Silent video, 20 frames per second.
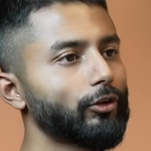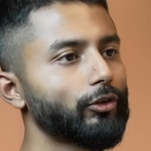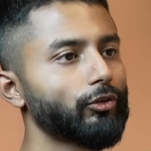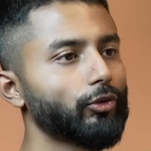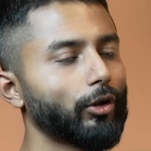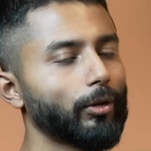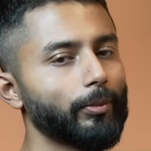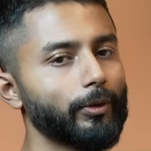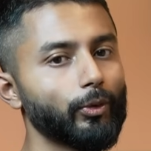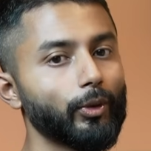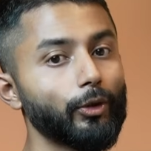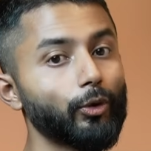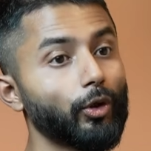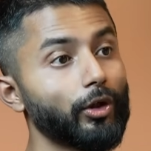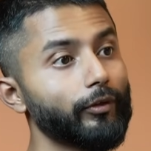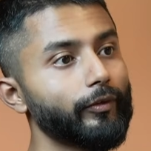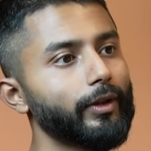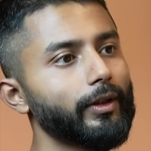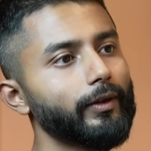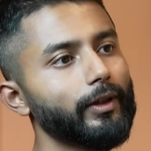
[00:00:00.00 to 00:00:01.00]
shop, you are not
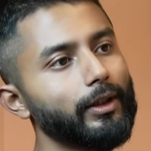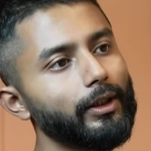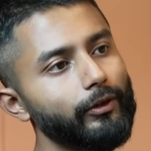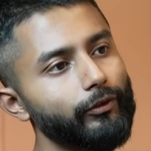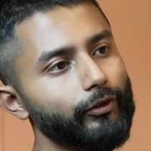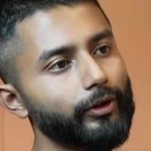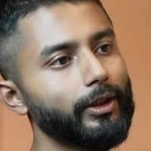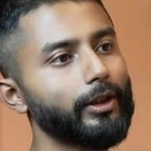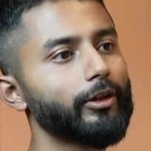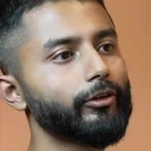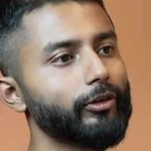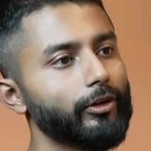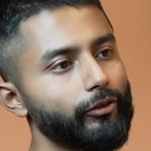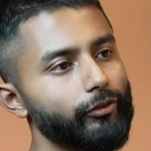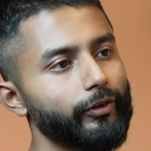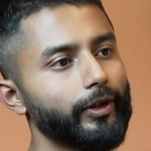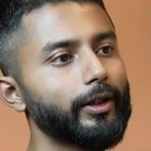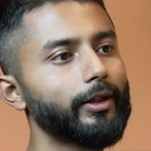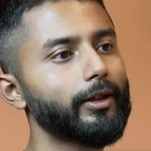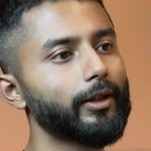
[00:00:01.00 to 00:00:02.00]
even in the consideration
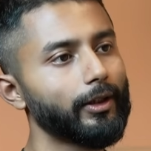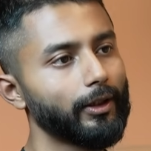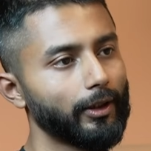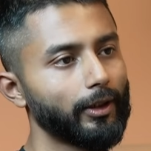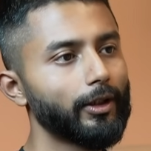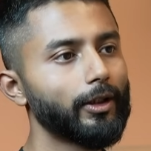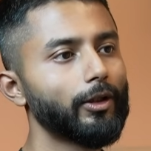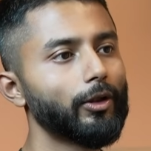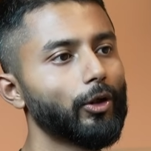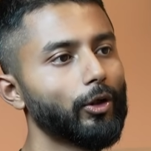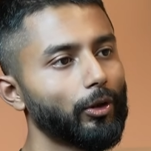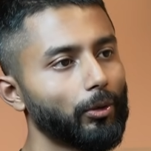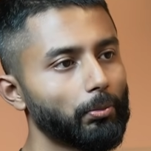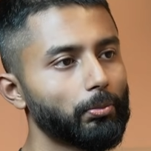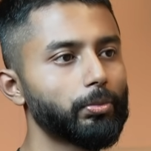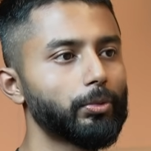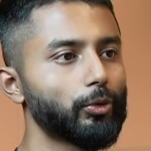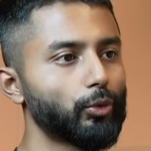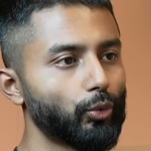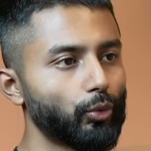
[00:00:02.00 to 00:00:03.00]
set
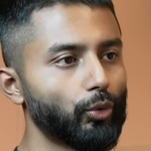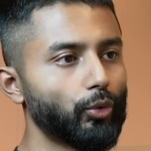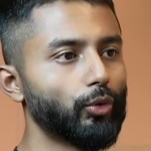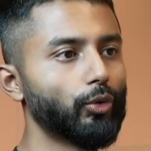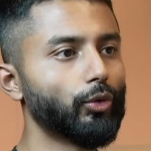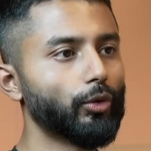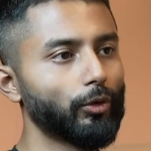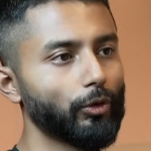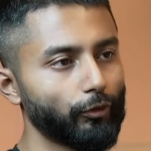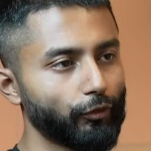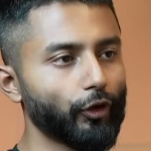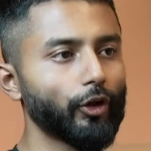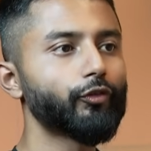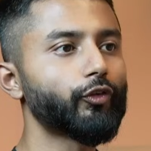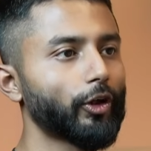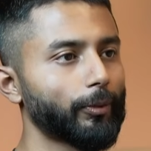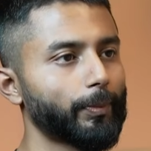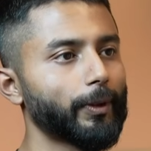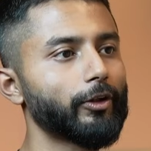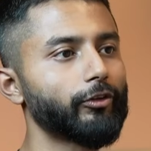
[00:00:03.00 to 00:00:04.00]
for
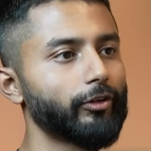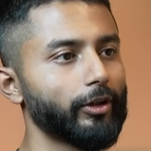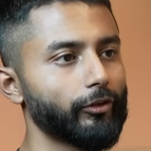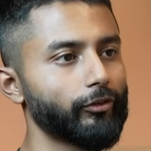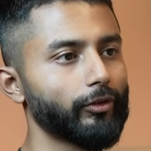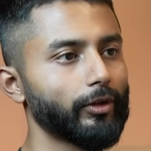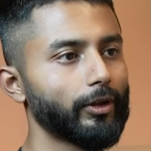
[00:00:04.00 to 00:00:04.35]
purchase.